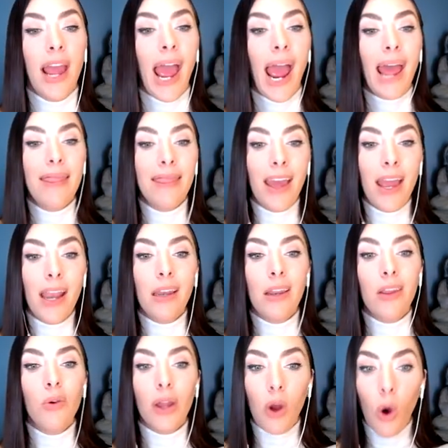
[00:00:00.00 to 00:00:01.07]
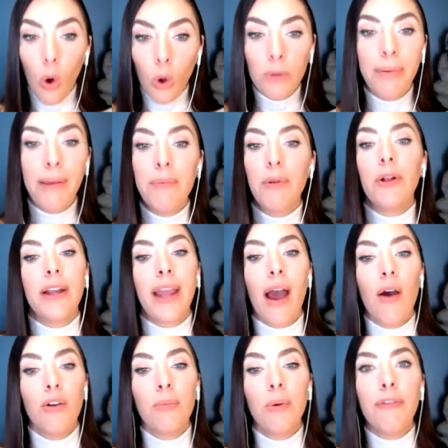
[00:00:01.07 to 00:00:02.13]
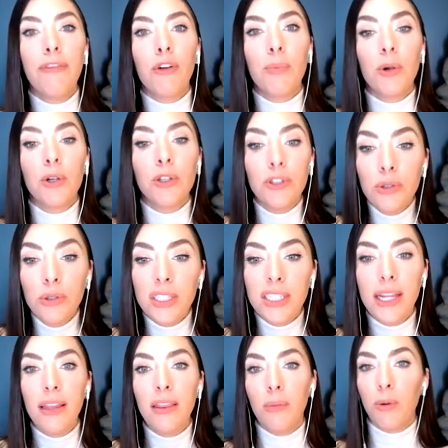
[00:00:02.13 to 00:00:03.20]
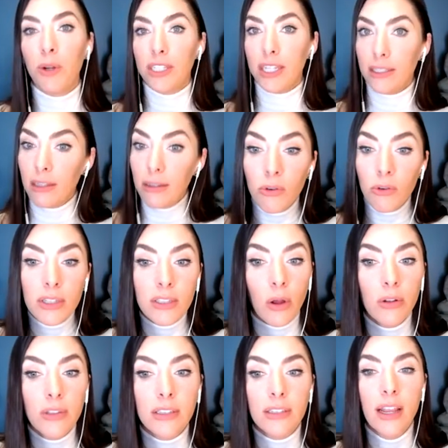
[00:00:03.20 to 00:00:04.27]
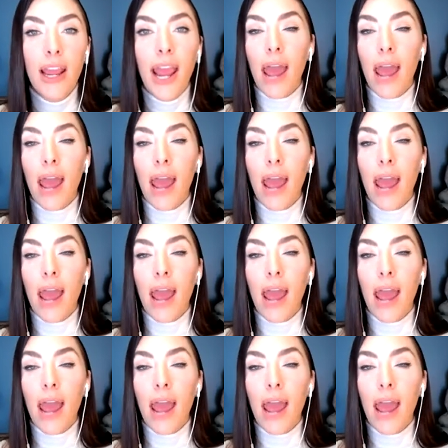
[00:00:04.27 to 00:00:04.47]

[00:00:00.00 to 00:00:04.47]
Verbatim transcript: And then you can hold people accountable for producing the predicted results